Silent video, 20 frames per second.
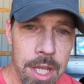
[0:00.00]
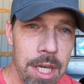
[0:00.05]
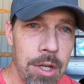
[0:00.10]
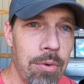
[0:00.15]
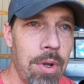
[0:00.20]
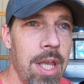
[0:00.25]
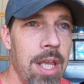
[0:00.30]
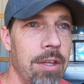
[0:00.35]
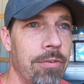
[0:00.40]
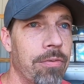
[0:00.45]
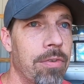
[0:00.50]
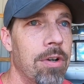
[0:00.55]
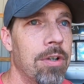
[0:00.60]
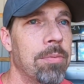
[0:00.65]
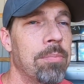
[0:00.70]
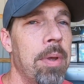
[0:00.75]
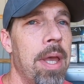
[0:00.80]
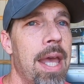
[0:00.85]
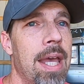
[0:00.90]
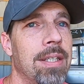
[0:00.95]
anyway,
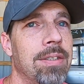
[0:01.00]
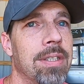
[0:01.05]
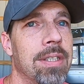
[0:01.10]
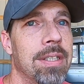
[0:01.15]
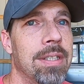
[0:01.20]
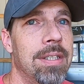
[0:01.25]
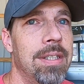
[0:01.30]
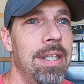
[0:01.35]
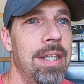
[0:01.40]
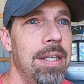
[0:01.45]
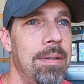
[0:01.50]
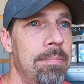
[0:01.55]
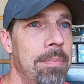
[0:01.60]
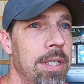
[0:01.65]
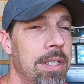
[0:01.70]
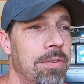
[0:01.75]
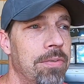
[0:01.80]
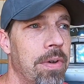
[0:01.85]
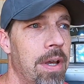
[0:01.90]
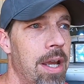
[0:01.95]
first pass, it did
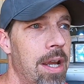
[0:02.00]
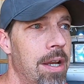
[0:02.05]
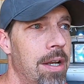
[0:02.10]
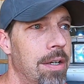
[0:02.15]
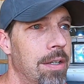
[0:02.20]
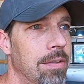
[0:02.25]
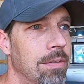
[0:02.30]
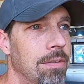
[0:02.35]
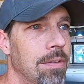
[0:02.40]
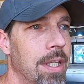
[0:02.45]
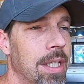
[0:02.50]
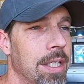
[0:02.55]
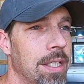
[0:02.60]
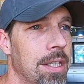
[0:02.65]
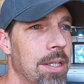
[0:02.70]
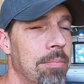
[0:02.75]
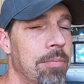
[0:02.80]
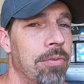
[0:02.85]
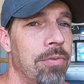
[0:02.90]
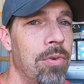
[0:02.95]
misfire like
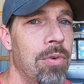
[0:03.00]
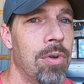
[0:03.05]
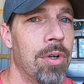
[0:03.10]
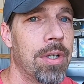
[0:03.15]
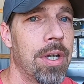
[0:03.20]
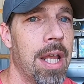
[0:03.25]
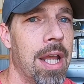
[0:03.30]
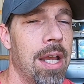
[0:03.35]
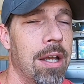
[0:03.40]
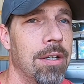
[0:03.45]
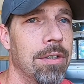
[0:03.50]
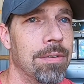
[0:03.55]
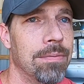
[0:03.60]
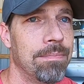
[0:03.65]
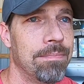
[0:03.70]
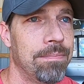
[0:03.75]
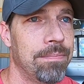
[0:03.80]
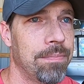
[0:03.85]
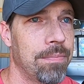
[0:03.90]
it did before. Now,